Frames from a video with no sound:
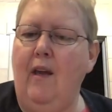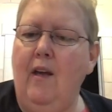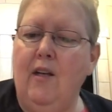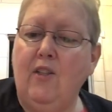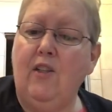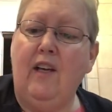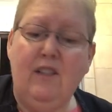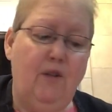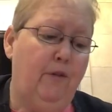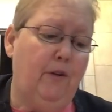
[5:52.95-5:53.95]
So that's
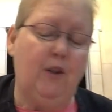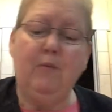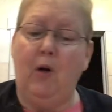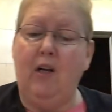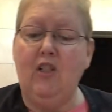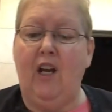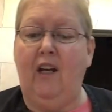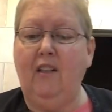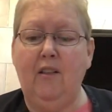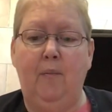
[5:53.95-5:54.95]
our first
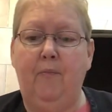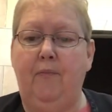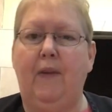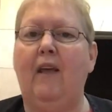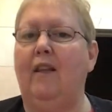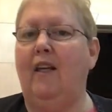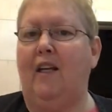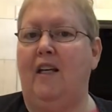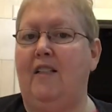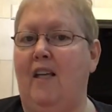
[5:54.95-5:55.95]
project. And like
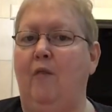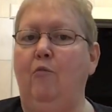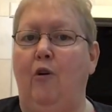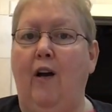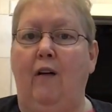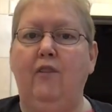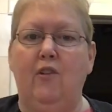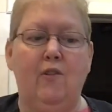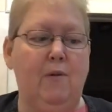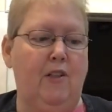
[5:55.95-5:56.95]
I said, we'll have
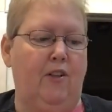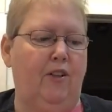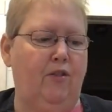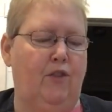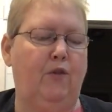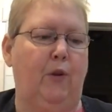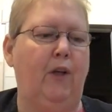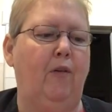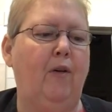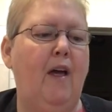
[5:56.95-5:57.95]
those materials for
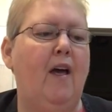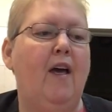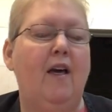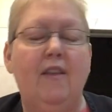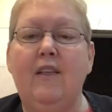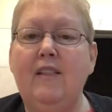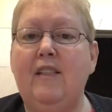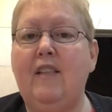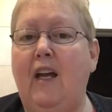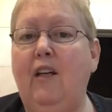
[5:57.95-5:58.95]
you. The
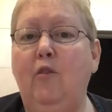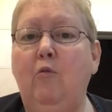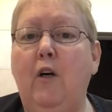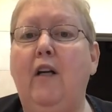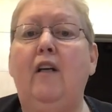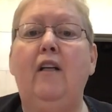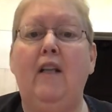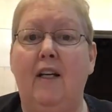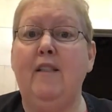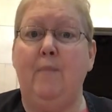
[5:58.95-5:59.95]
second one
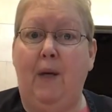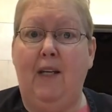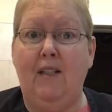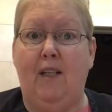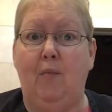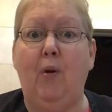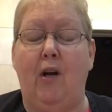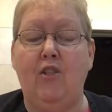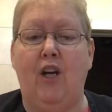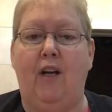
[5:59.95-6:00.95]
is a painting
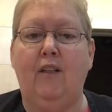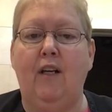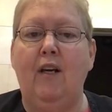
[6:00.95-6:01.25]
project.